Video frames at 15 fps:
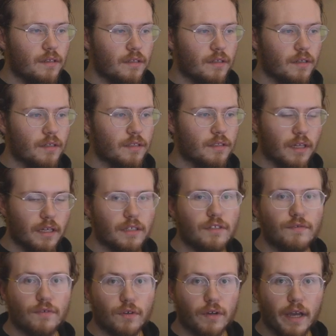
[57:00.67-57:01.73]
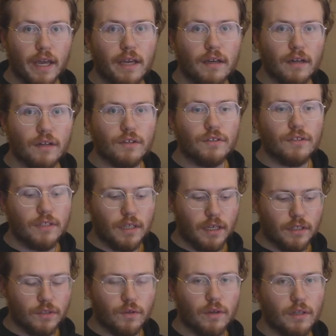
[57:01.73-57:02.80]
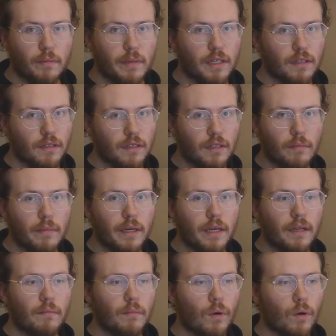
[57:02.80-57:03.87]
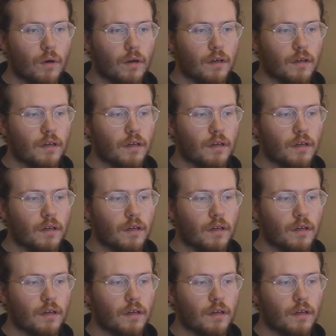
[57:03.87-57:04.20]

sliced for 8 colors, it's going to be a little bit more